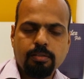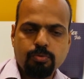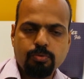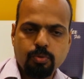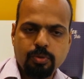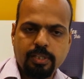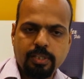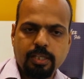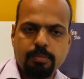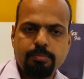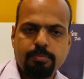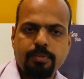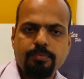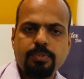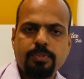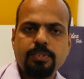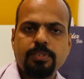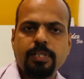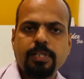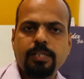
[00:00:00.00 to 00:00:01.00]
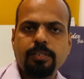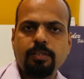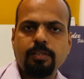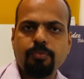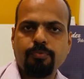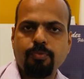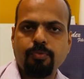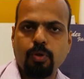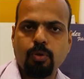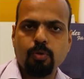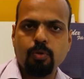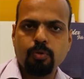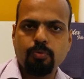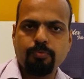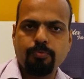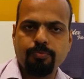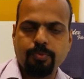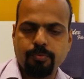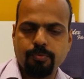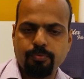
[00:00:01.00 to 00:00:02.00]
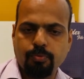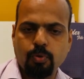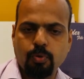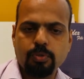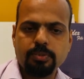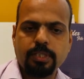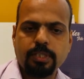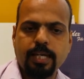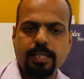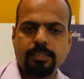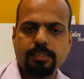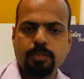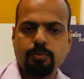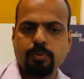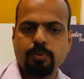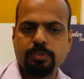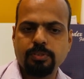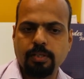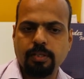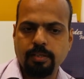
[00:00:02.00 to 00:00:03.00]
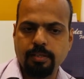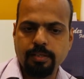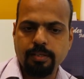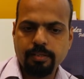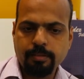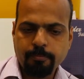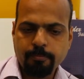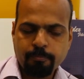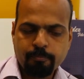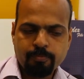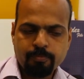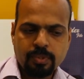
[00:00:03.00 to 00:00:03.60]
to the NBFC sector, flows as it was earlier,